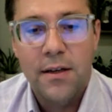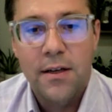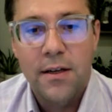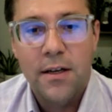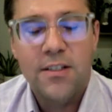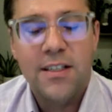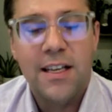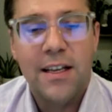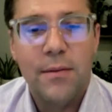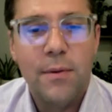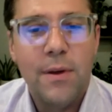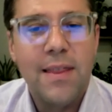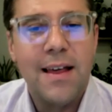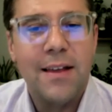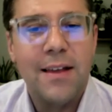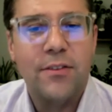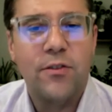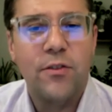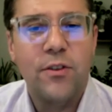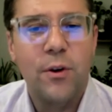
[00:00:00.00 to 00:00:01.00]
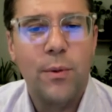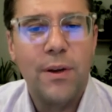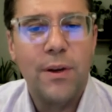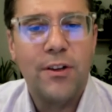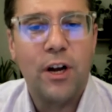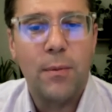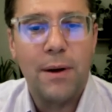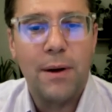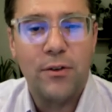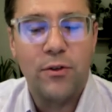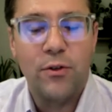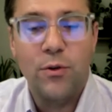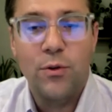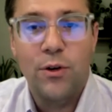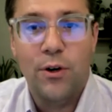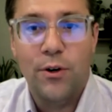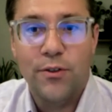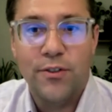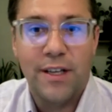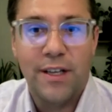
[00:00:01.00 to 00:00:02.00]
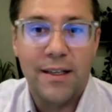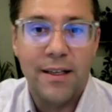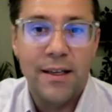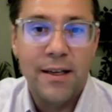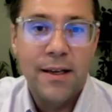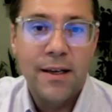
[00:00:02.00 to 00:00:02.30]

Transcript: Because that's, we talk about two goals, like